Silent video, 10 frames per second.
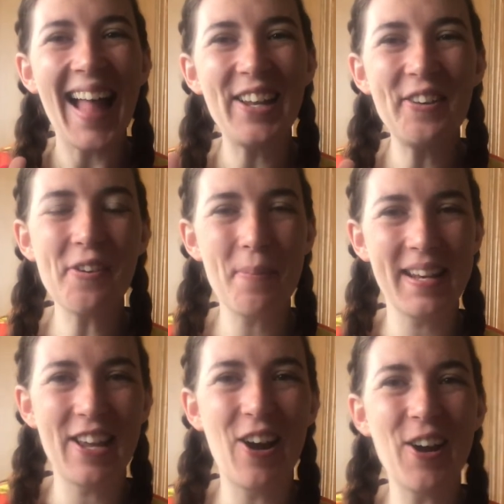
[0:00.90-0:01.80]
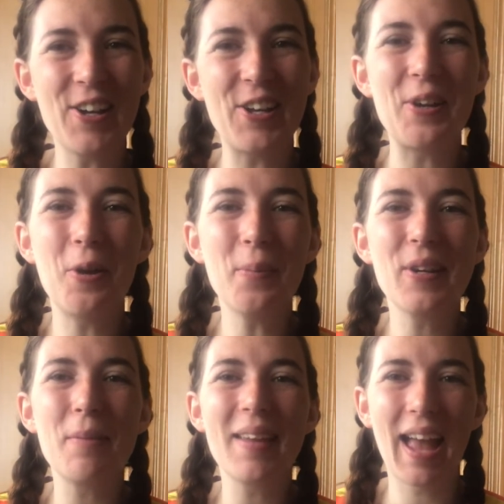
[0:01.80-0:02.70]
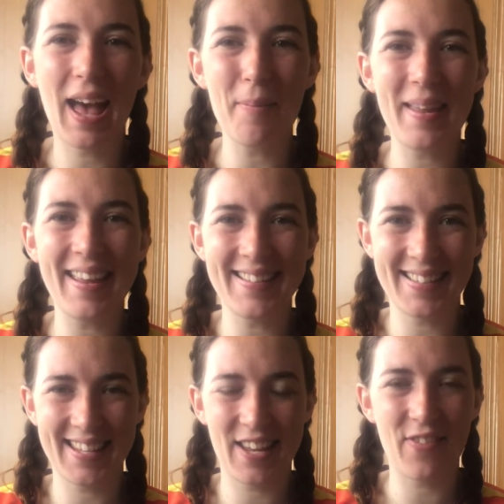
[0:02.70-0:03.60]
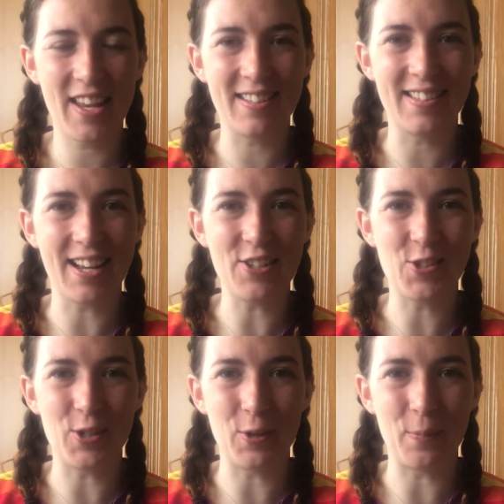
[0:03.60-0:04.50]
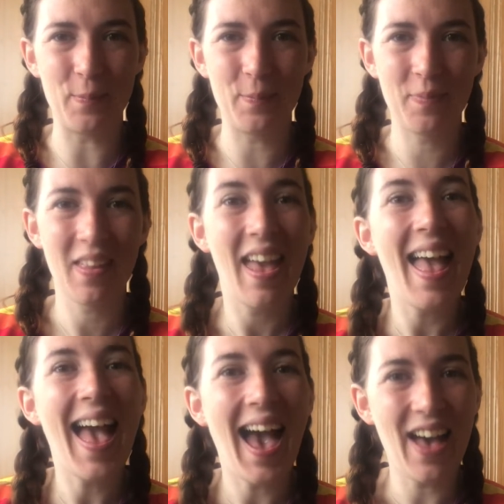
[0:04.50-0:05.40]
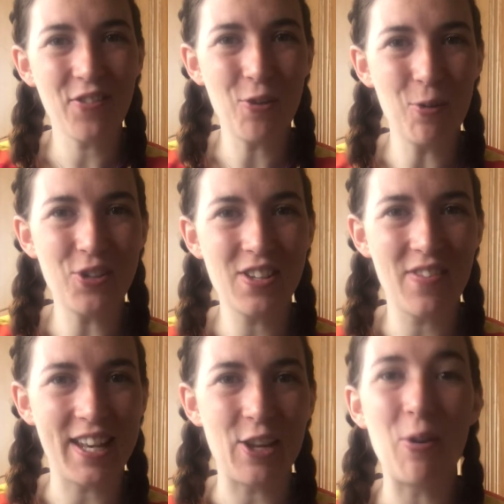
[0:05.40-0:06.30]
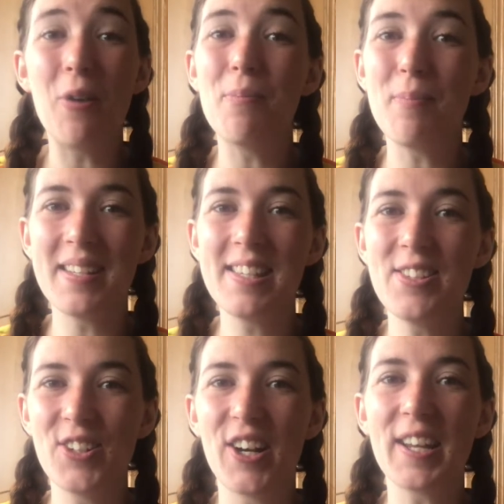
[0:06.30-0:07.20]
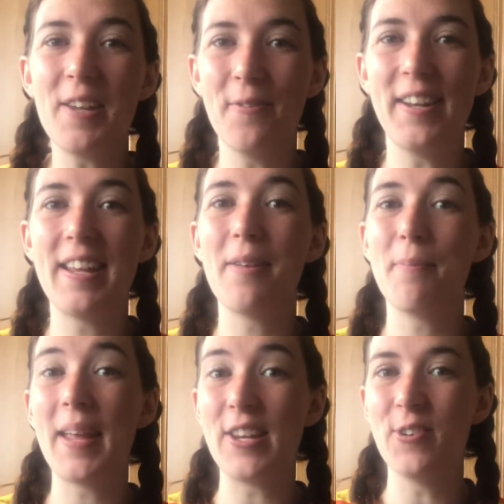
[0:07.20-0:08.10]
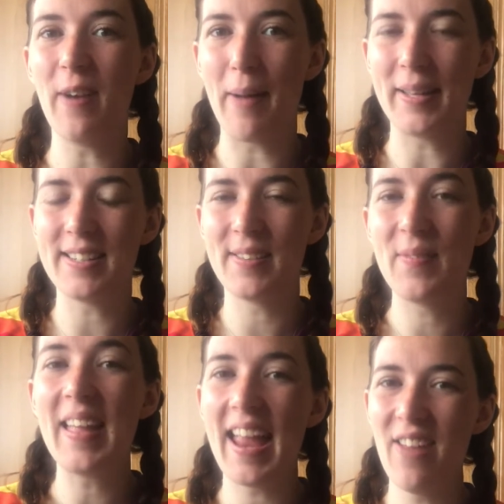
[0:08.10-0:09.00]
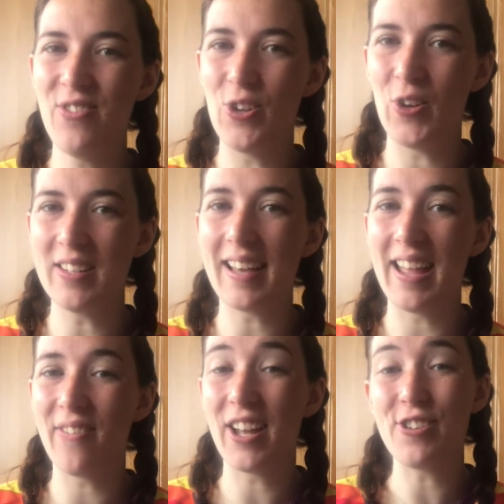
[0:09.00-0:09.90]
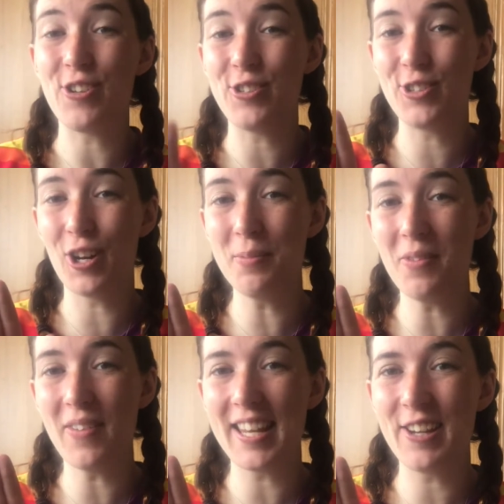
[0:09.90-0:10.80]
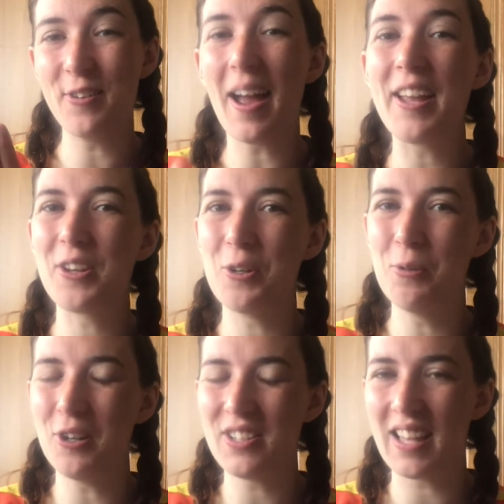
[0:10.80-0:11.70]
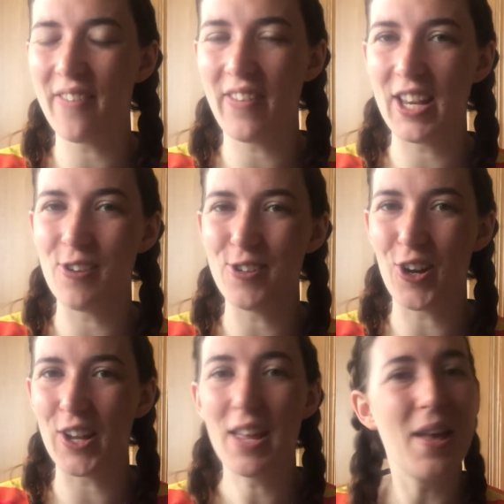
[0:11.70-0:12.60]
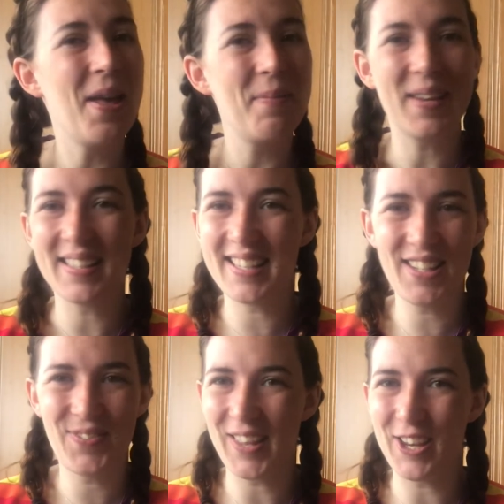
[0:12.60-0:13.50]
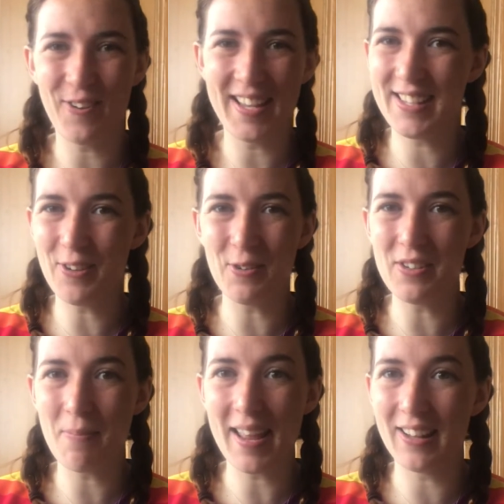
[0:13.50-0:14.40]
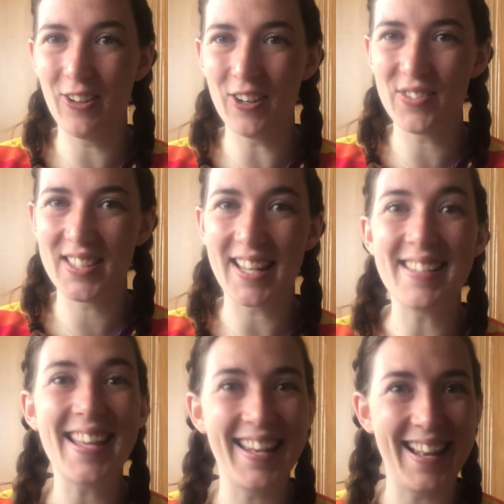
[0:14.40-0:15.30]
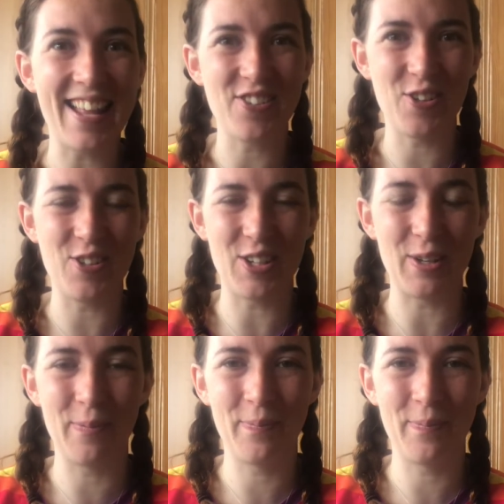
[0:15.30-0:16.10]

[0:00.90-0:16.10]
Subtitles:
Hello everybody, how are you? I hope you're keeping happy and safe inside your home. Have you watched the video of Mrs. Starkey reading Peter Rabbit? If not, I advise you stop the video and go watch that video now, because this video isn't going to make a lot of sense unless you do.